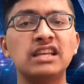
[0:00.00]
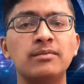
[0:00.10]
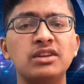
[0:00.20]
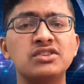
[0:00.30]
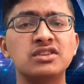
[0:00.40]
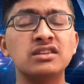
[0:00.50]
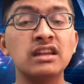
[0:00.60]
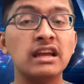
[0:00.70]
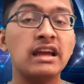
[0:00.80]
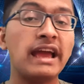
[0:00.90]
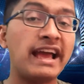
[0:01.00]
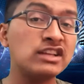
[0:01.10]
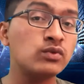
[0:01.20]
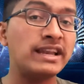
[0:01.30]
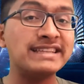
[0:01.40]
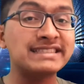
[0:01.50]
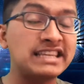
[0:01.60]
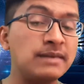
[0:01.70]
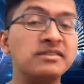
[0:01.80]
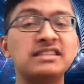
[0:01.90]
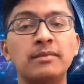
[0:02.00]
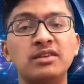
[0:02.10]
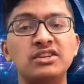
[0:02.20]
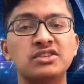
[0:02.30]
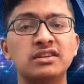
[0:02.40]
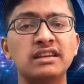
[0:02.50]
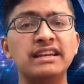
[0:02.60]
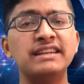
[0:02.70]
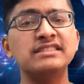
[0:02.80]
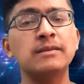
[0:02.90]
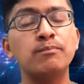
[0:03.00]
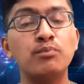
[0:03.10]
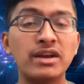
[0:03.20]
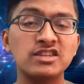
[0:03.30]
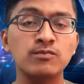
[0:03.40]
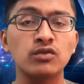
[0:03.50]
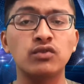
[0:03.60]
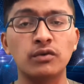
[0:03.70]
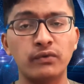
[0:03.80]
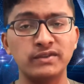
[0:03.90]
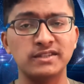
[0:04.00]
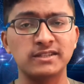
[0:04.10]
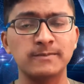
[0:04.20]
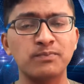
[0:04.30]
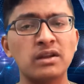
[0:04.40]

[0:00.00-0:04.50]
examination, as well as KEAM examination, it is the best book for physics,